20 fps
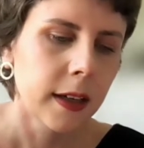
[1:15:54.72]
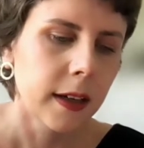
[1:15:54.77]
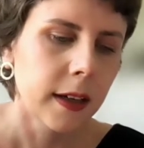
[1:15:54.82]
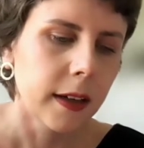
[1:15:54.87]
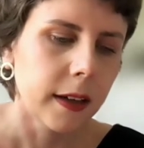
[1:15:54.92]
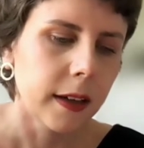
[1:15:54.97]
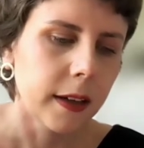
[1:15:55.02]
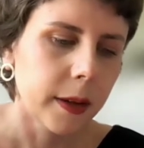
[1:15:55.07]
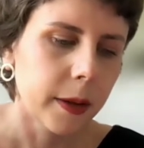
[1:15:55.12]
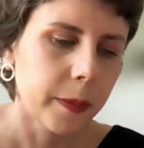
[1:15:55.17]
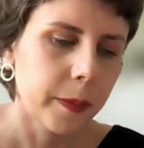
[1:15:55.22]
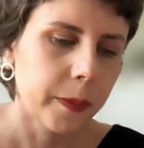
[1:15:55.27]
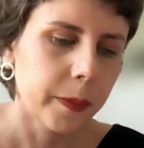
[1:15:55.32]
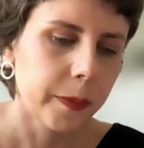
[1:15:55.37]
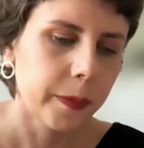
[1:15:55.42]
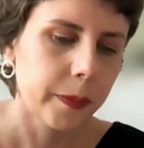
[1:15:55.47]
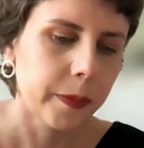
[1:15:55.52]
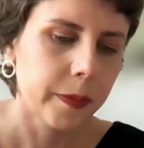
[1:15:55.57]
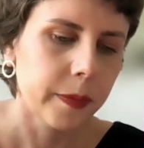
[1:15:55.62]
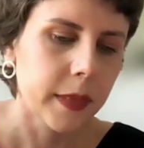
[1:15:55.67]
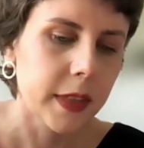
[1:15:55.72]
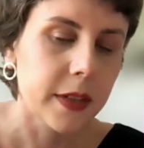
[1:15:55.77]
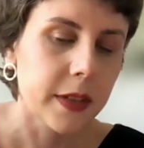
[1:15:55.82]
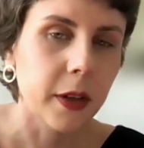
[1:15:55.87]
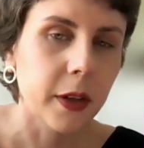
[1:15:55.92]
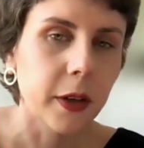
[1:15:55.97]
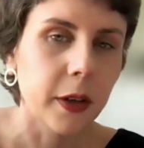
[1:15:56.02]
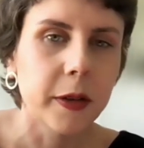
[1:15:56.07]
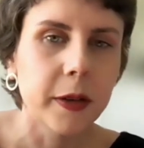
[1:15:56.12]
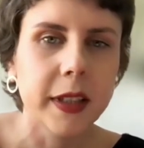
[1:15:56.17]

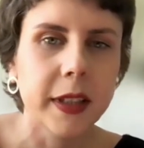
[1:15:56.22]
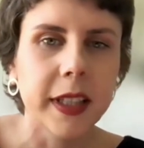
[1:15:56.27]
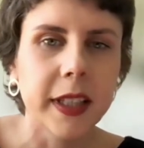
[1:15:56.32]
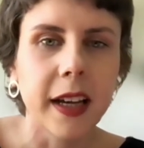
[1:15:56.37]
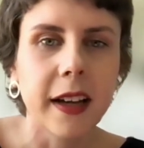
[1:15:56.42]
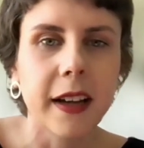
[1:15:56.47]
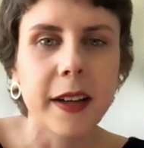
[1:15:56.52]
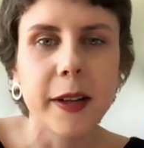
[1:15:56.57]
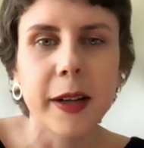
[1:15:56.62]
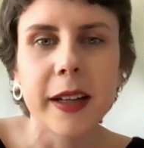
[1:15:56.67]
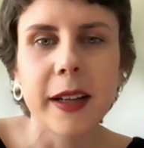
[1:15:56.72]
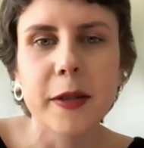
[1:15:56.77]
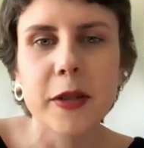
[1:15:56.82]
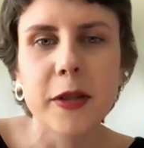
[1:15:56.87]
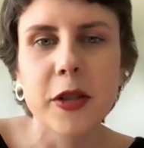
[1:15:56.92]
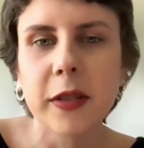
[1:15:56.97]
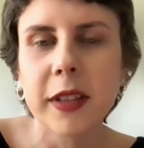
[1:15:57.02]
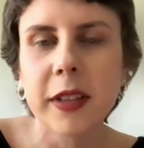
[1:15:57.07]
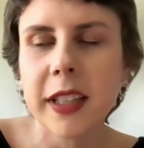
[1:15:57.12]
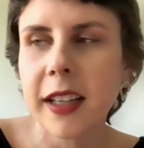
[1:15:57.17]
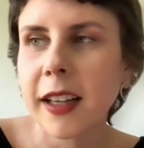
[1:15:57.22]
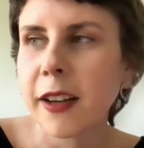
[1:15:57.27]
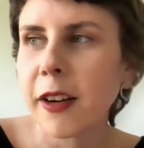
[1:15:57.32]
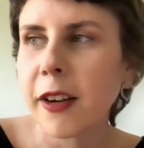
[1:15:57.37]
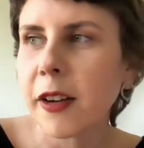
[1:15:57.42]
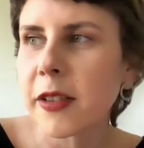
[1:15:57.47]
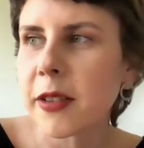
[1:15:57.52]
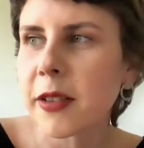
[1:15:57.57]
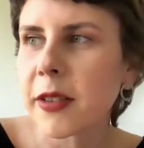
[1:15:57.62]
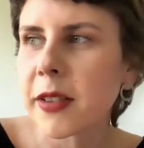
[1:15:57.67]
Julia
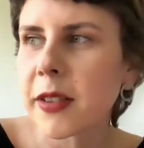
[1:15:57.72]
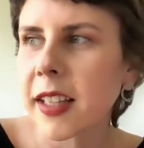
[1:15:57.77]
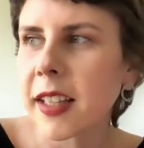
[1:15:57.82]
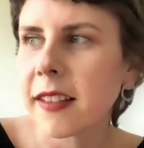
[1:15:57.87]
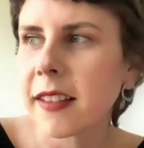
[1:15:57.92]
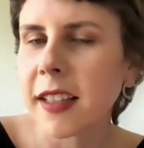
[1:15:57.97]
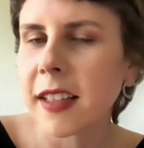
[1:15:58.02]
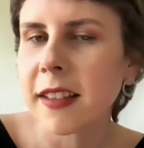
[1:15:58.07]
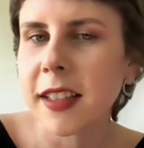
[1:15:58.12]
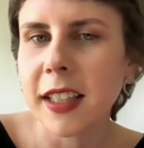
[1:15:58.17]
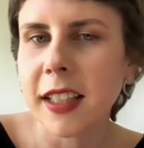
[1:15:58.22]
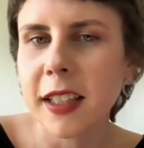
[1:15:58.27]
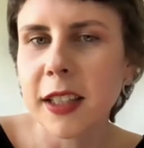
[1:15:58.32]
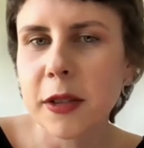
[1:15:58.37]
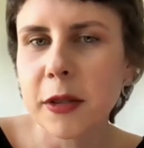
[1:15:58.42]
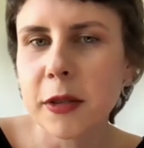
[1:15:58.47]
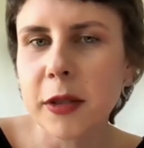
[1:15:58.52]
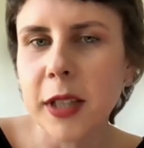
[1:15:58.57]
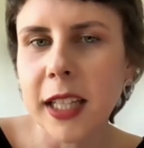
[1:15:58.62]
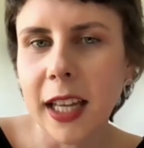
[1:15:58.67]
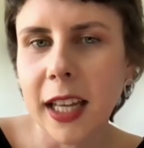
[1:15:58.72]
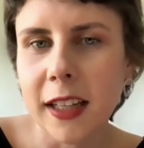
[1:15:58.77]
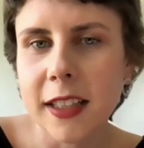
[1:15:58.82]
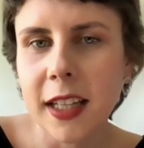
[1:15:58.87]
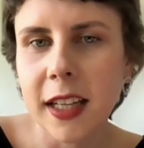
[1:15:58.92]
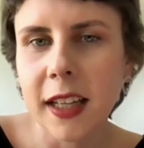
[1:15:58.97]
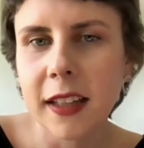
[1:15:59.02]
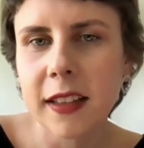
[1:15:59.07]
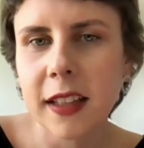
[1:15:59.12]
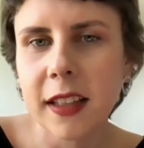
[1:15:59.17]
also said that the EU can
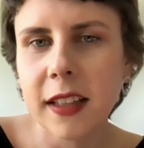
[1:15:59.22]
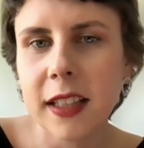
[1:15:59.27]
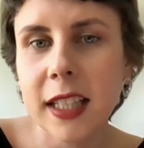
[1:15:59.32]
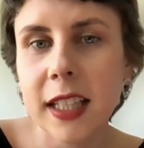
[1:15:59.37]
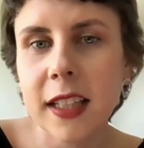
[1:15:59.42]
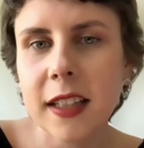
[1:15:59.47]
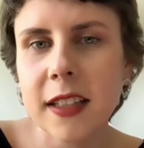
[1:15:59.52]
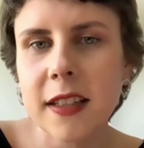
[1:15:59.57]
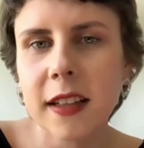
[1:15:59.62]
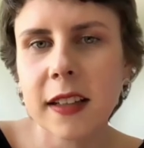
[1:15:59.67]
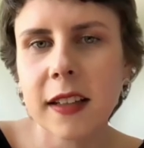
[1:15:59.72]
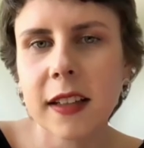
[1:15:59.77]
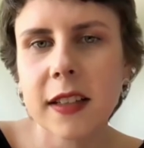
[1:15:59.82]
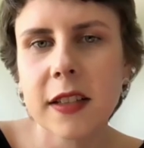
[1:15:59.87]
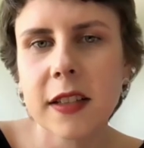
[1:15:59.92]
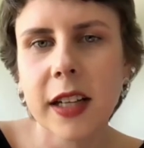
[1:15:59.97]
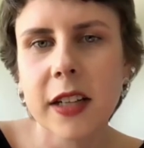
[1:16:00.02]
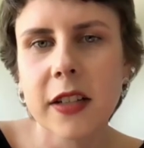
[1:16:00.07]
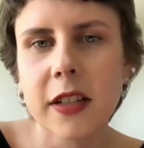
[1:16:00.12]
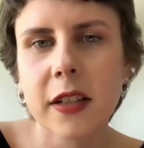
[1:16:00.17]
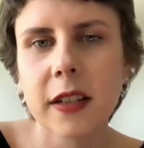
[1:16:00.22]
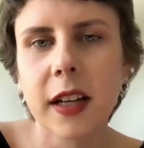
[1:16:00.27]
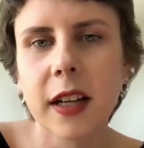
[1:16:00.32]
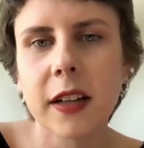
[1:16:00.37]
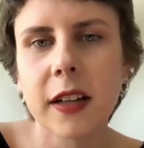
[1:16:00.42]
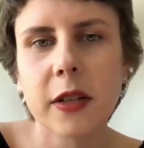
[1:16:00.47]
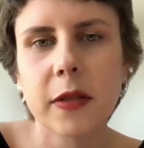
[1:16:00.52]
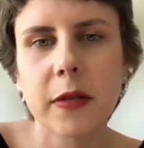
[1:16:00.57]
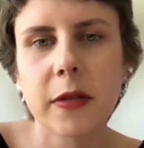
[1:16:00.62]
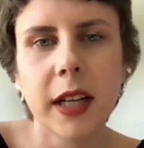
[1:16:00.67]
take the lead in international
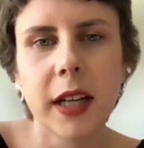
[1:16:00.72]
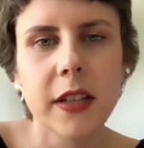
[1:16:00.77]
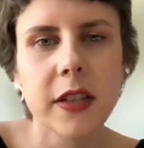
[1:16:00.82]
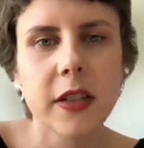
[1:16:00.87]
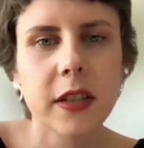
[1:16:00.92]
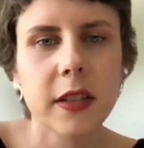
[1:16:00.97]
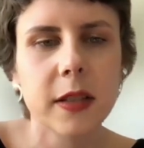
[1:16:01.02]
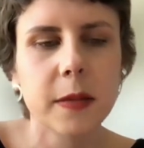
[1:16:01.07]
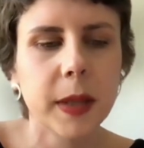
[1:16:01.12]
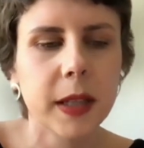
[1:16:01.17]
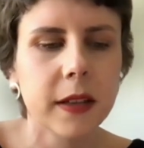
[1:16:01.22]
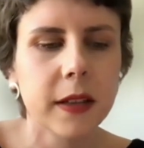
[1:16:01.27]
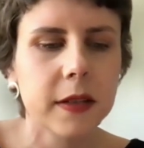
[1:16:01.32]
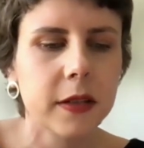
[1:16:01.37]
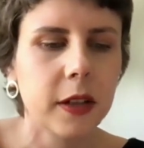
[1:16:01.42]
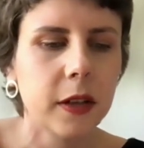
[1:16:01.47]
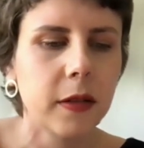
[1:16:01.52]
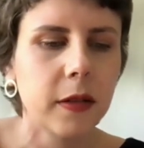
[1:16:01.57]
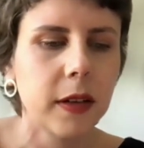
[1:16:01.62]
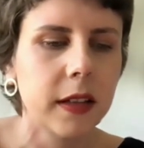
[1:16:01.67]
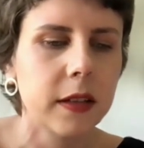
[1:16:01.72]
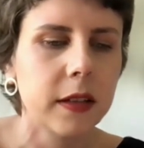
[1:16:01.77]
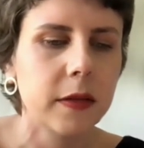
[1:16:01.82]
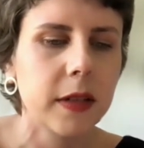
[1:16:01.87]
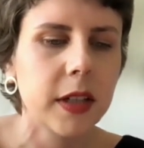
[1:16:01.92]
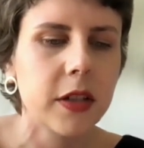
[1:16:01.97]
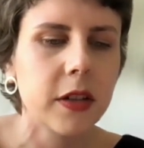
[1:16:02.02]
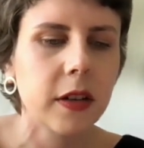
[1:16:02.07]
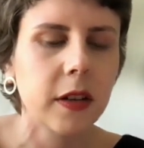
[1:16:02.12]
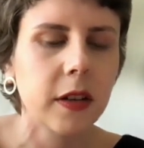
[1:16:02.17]
cultural relations because no other
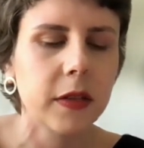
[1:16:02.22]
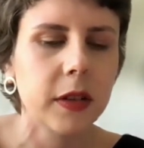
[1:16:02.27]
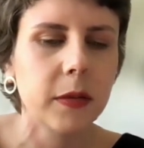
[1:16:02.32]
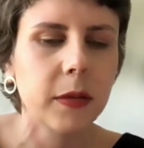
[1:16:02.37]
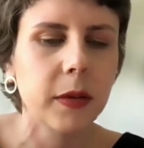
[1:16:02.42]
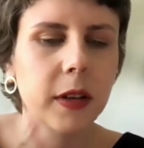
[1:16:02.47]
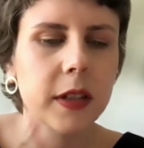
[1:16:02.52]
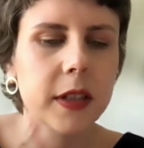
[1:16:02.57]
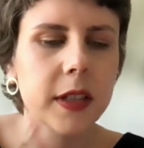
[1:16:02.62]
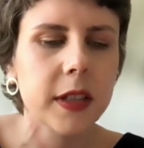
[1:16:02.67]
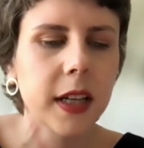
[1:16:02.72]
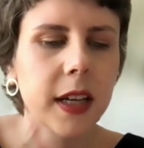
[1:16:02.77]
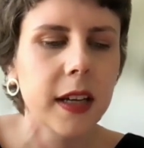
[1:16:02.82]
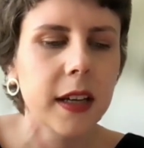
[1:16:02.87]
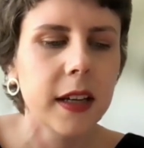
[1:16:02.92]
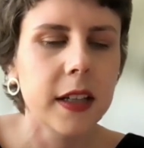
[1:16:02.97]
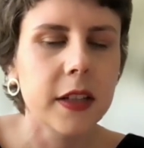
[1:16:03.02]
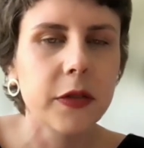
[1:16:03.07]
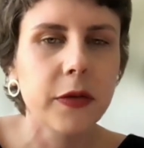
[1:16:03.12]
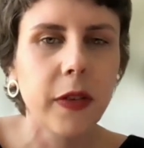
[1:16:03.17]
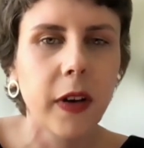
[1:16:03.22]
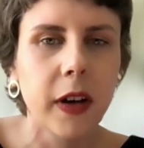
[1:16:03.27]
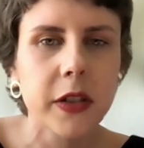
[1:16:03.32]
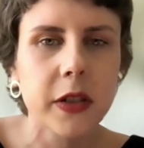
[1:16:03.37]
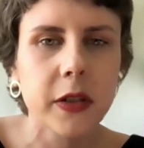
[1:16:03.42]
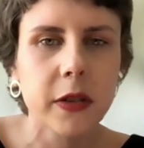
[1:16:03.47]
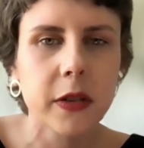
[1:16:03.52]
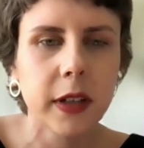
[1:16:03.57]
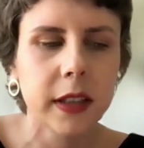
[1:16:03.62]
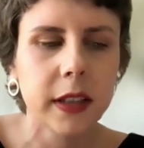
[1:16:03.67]
region of the world is
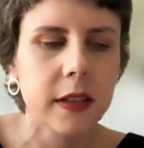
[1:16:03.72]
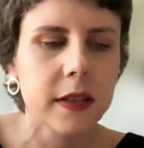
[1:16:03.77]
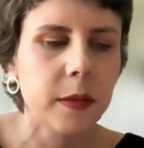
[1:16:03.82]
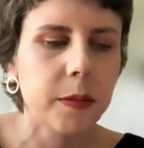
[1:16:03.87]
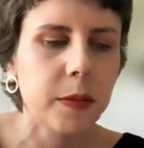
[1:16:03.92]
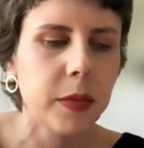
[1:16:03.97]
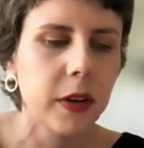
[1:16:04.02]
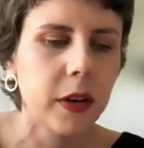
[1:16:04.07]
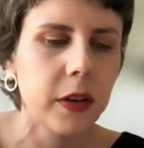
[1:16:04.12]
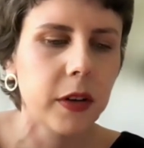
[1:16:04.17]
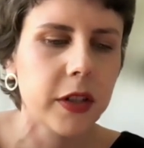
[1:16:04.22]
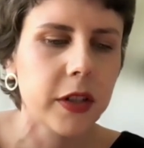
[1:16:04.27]
fostering this approach.